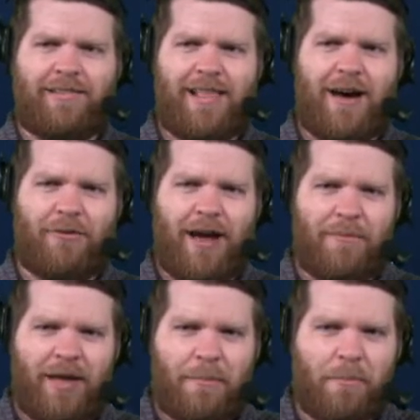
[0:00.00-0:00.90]

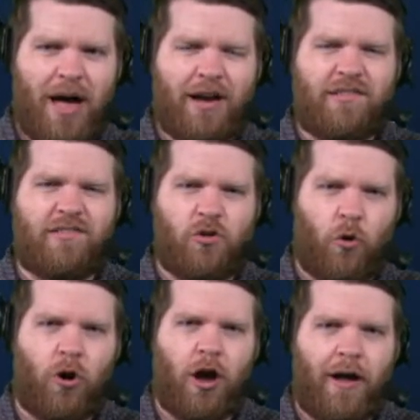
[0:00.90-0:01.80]

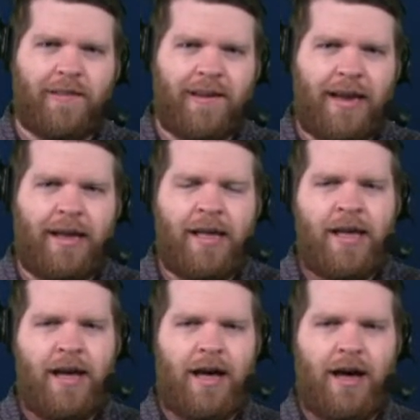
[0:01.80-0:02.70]

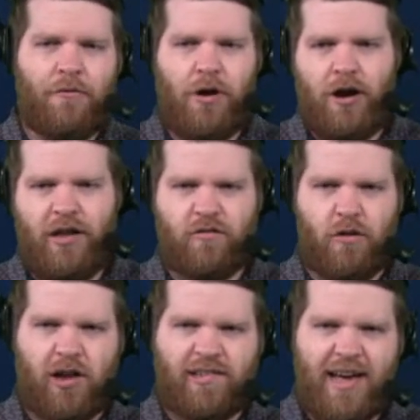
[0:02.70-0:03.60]

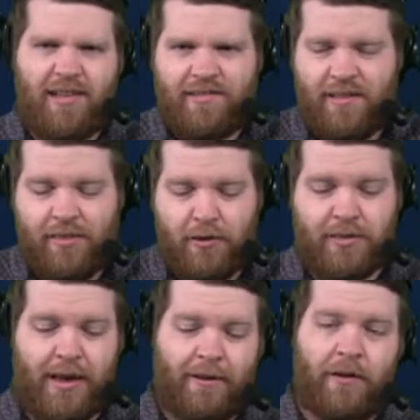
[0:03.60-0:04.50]
raw stats didn't
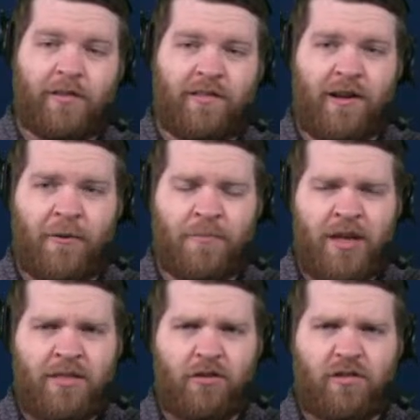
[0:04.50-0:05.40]
look that good. So
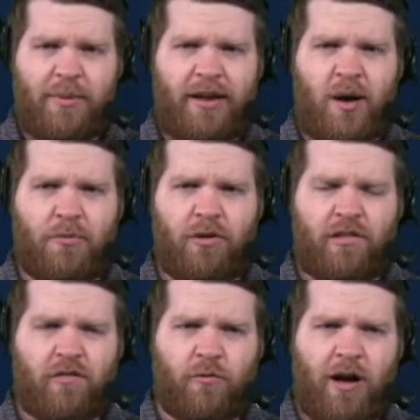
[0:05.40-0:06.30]
those could be a couple
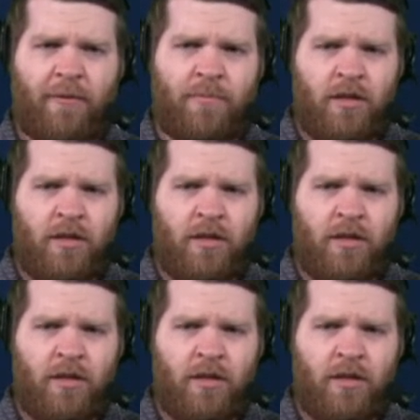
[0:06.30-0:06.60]
reasons why.